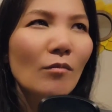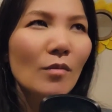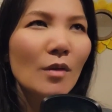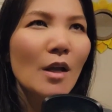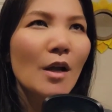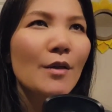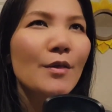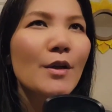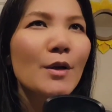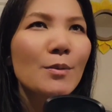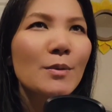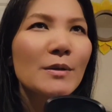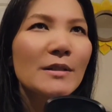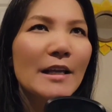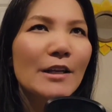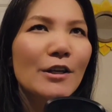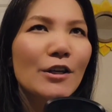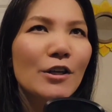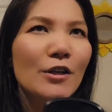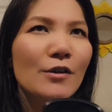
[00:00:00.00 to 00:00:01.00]
there was
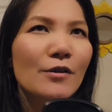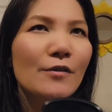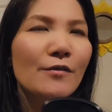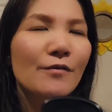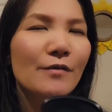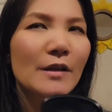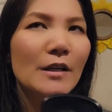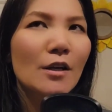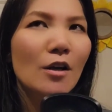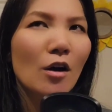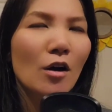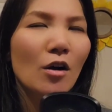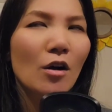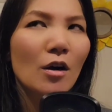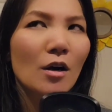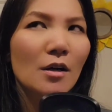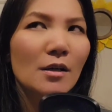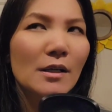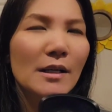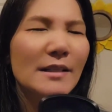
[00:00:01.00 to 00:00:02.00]
a Q V
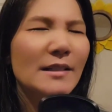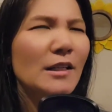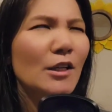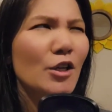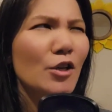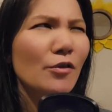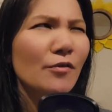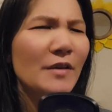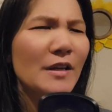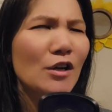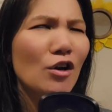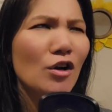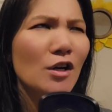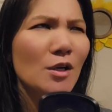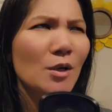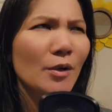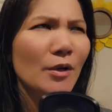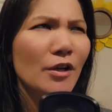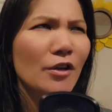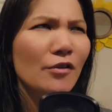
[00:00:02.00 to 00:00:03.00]
R, is it Q V R
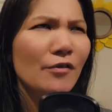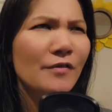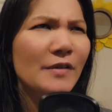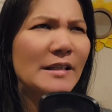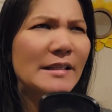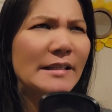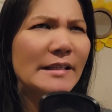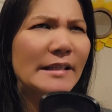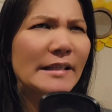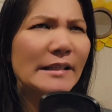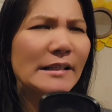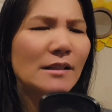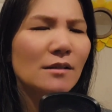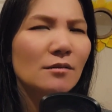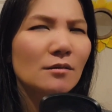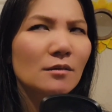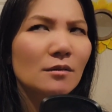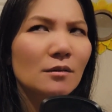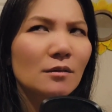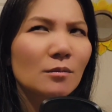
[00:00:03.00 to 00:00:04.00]
or Q V C?
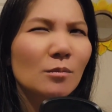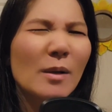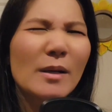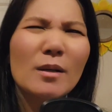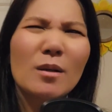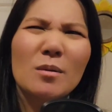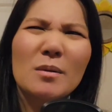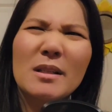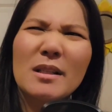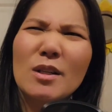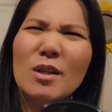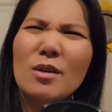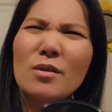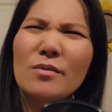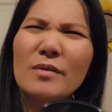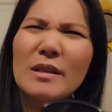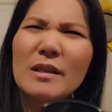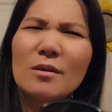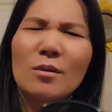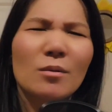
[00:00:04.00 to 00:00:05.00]
Wait, no, it's Q
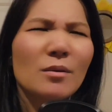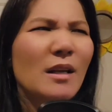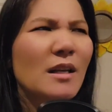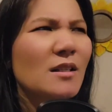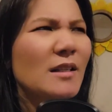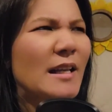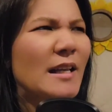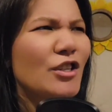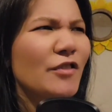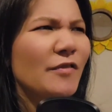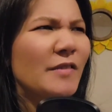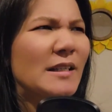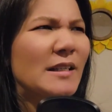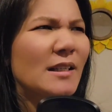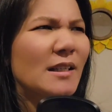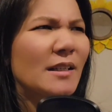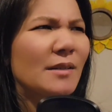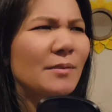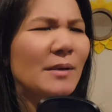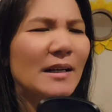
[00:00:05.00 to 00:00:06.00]
V, no, that's H V
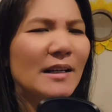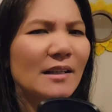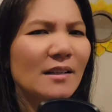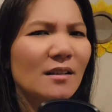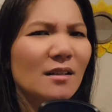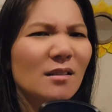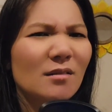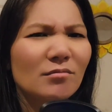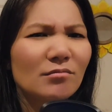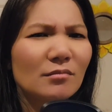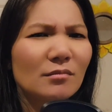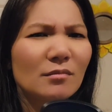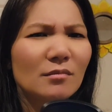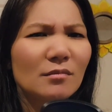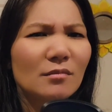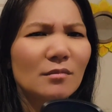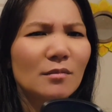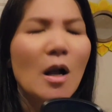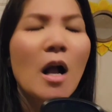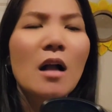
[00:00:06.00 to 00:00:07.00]
C, right?
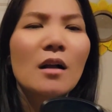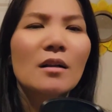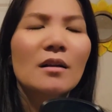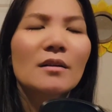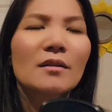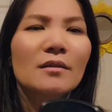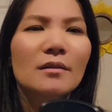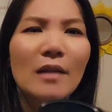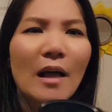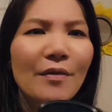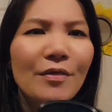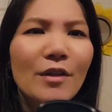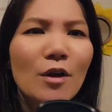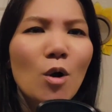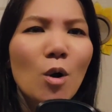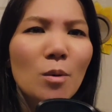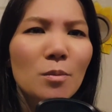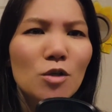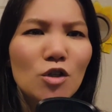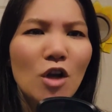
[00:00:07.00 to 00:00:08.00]
Not the
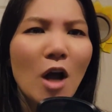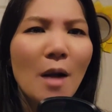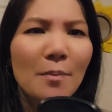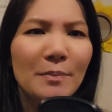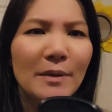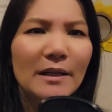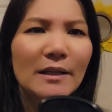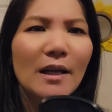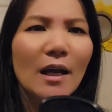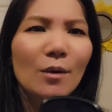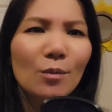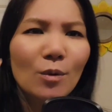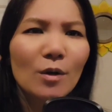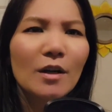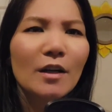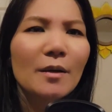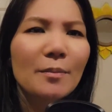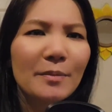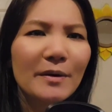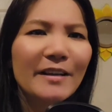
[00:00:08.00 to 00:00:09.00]
Home Shopping
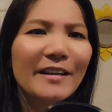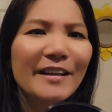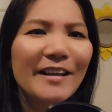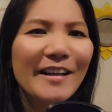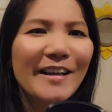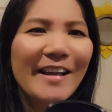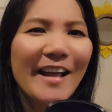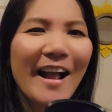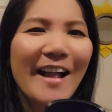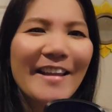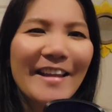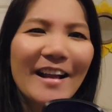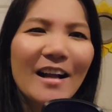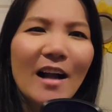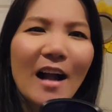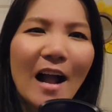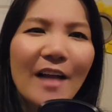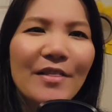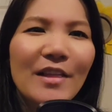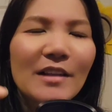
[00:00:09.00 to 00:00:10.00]
Network, but I,
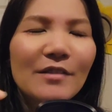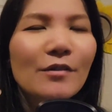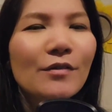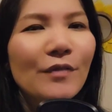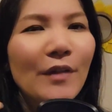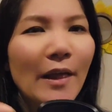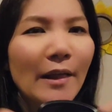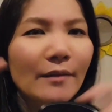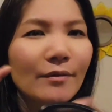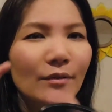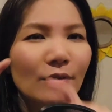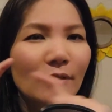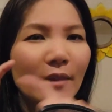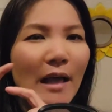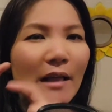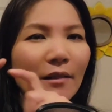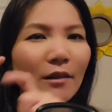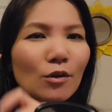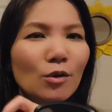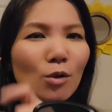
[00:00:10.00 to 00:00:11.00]
I think like
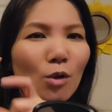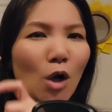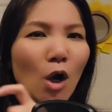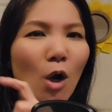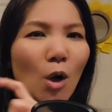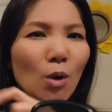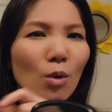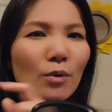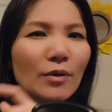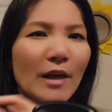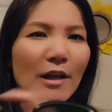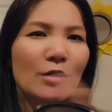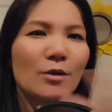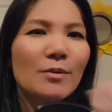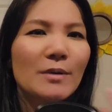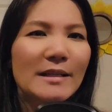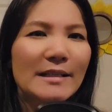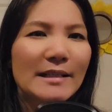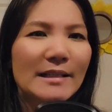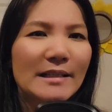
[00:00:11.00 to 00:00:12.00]
that little code that you
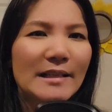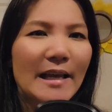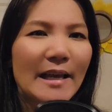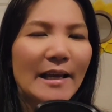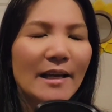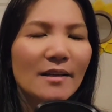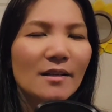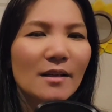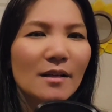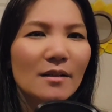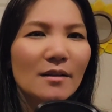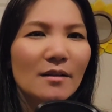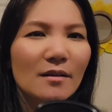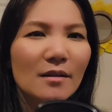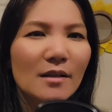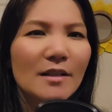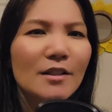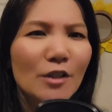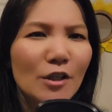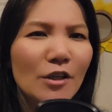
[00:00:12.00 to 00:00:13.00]
could scan
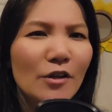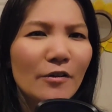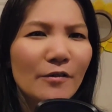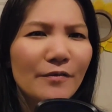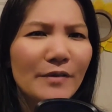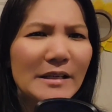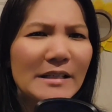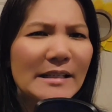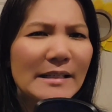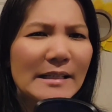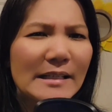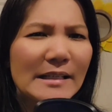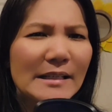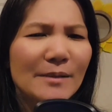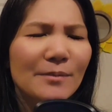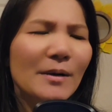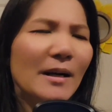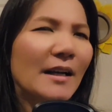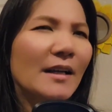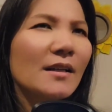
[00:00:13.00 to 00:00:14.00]
is Q V C,
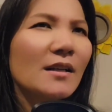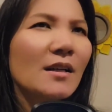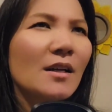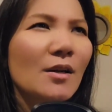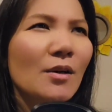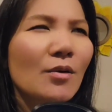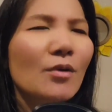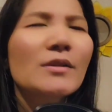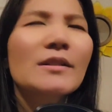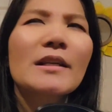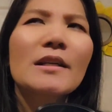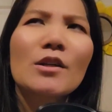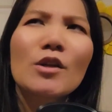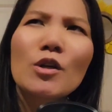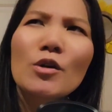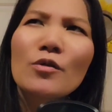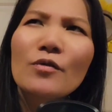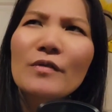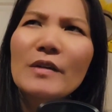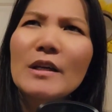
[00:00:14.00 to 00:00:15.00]
right? Or say
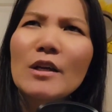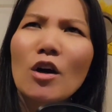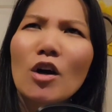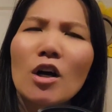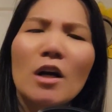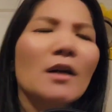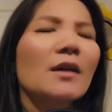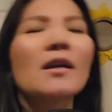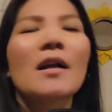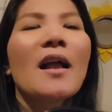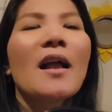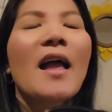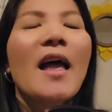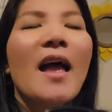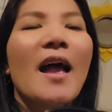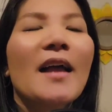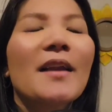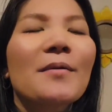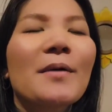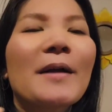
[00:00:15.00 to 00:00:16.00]
Q V R.
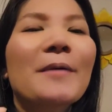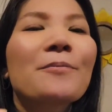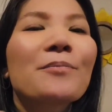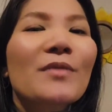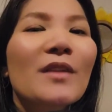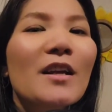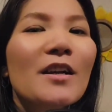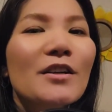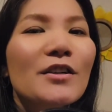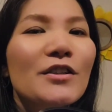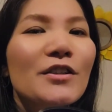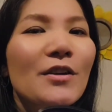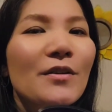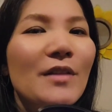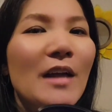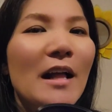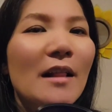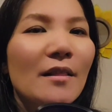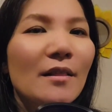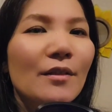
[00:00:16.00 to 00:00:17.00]
Anyway, so
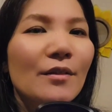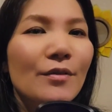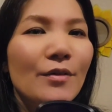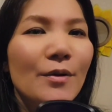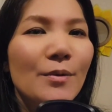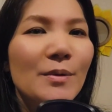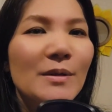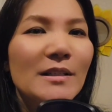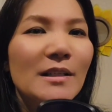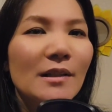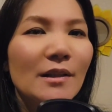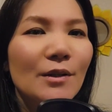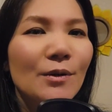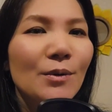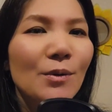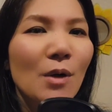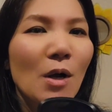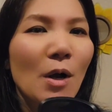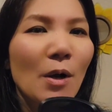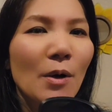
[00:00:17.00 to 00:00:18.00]
that there was a
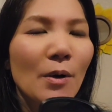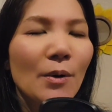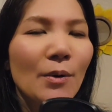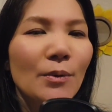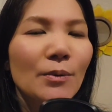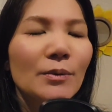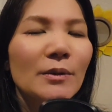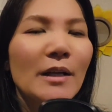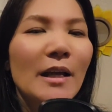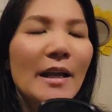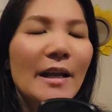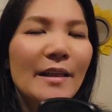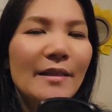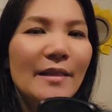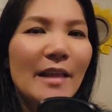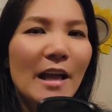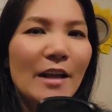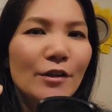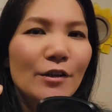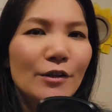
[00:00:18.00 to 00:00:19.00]
little code
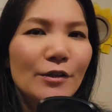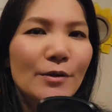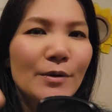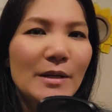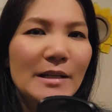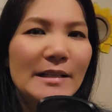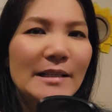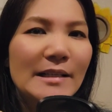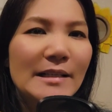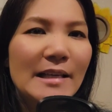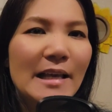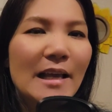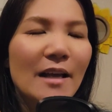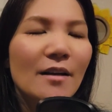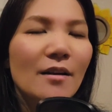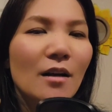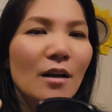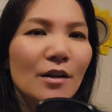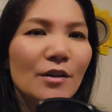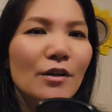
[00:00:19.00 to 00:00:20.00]
that you could
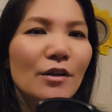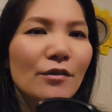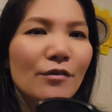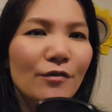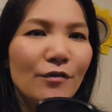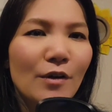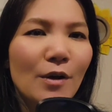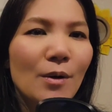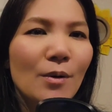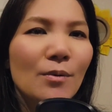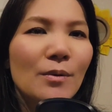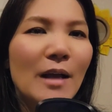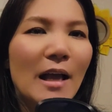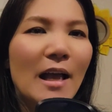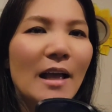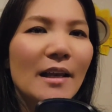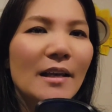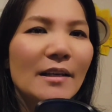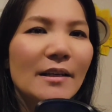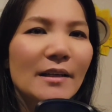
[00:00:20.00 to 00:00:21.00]
scan on your phone,
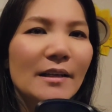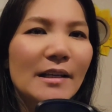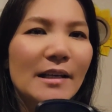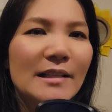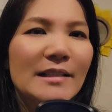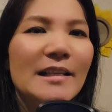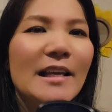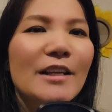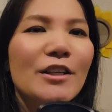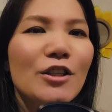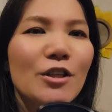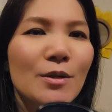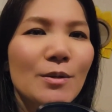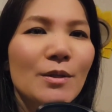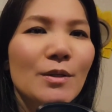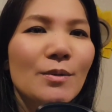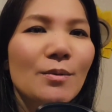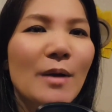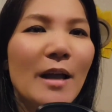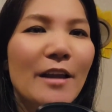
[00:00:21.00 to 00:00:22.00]
and it takes you
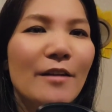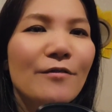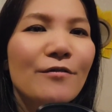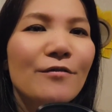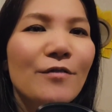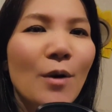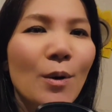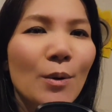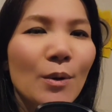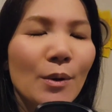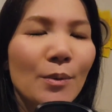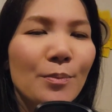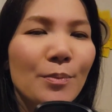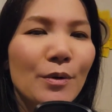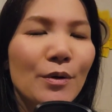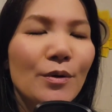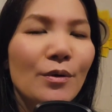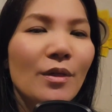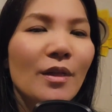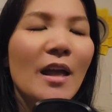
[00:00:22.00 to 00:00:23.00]
to a photo
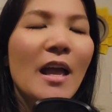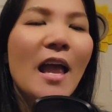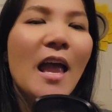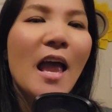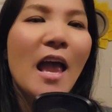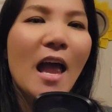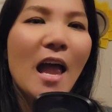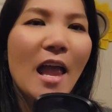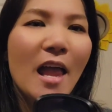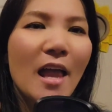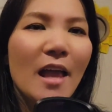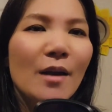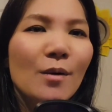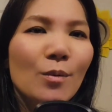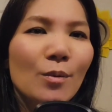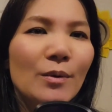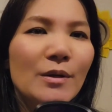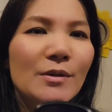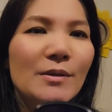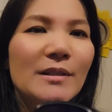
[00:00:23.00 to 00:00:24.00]
booth. And
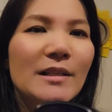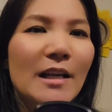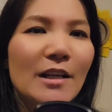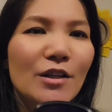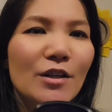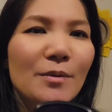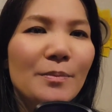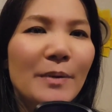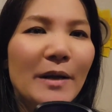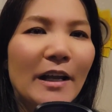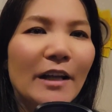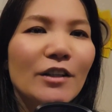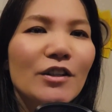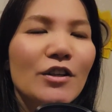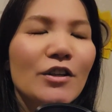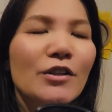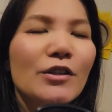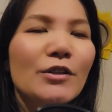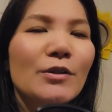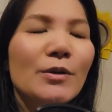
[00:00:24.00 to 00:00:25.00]
when you take your
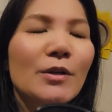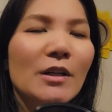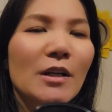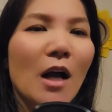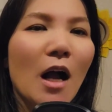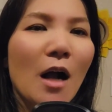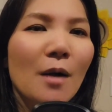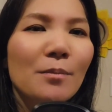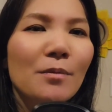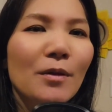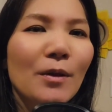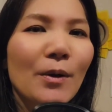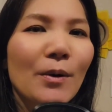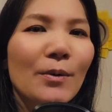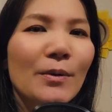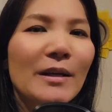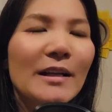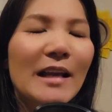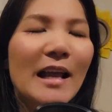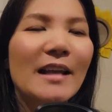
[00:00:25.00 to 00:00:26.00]
picture, you could
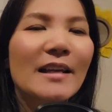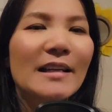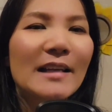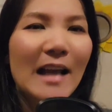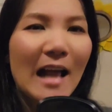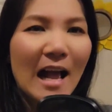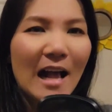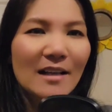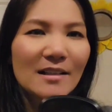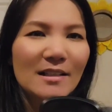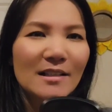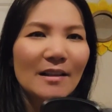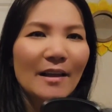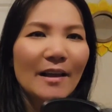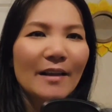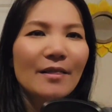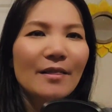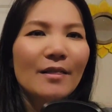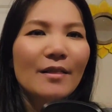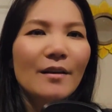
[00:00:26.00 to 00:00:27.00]
upload it, and it has
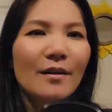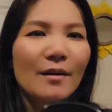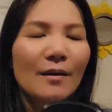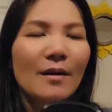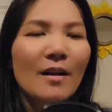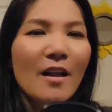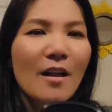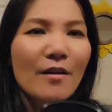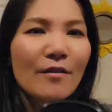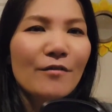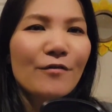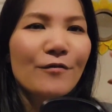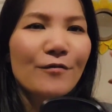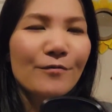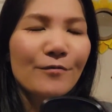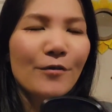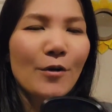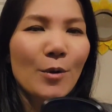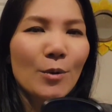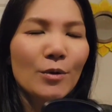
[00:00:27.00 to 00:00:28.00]
like the
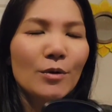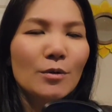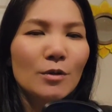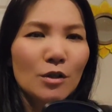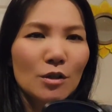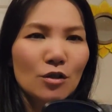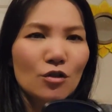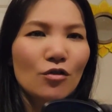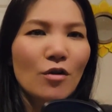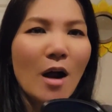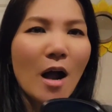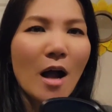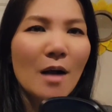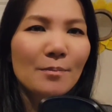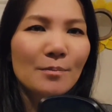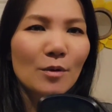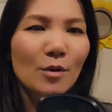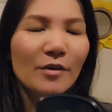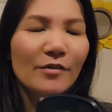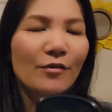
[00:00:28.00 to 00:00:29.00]
photo
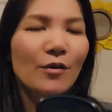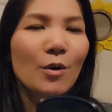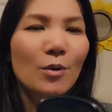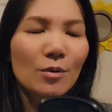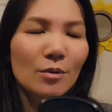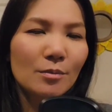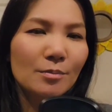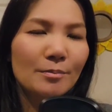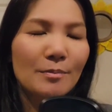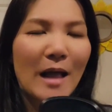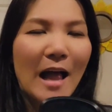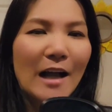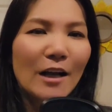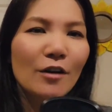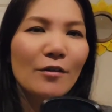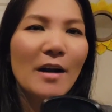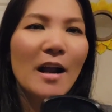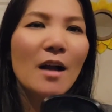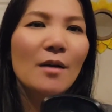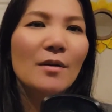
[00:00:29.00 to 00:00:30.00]
drop or photo
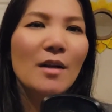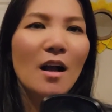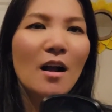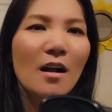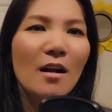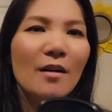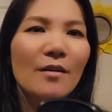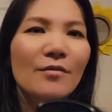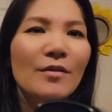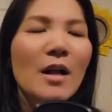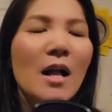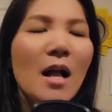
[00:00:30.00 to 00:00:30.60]
background of